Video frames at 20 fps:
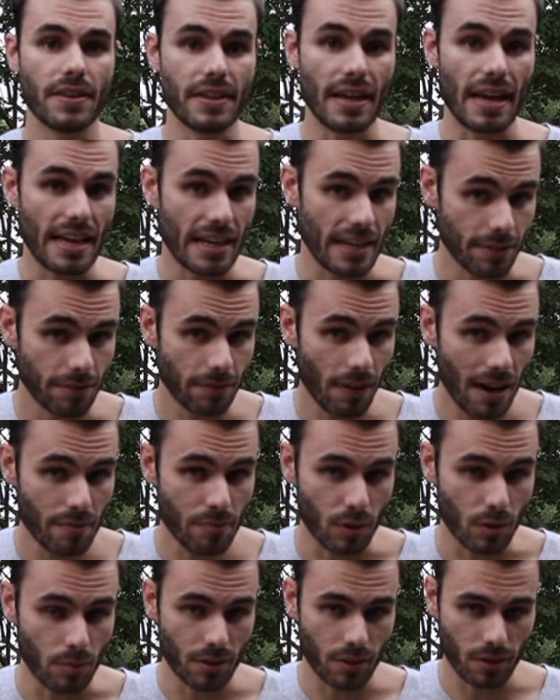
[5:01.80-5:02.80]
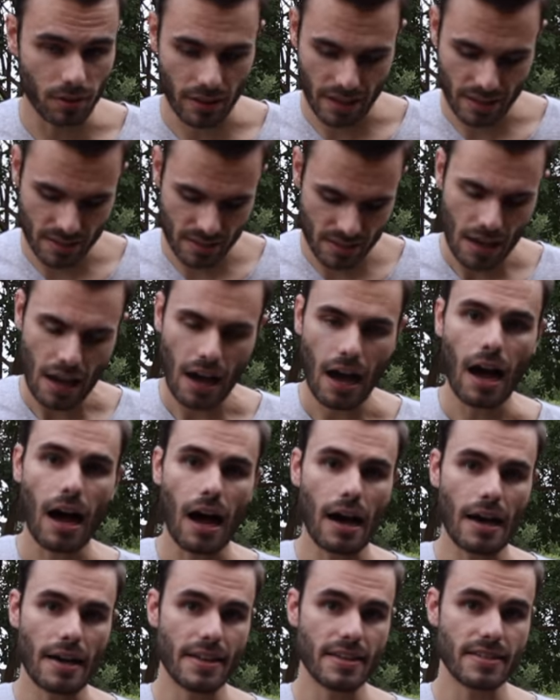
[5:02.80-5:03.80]
the 85mm lens
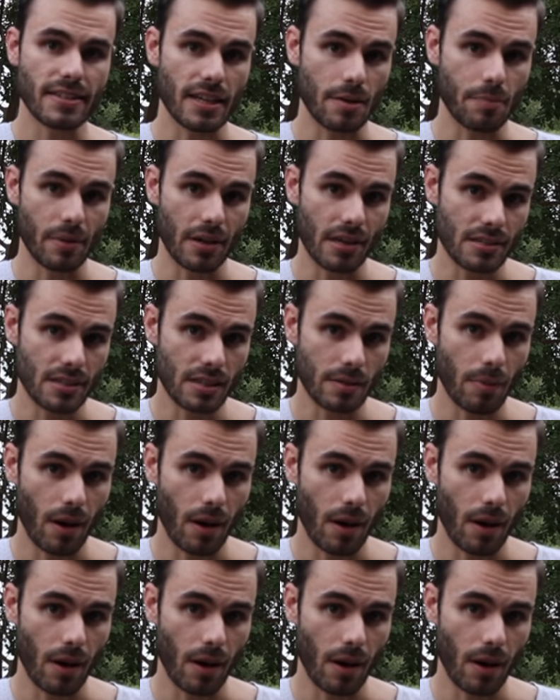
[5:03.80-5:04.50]
on this APS-C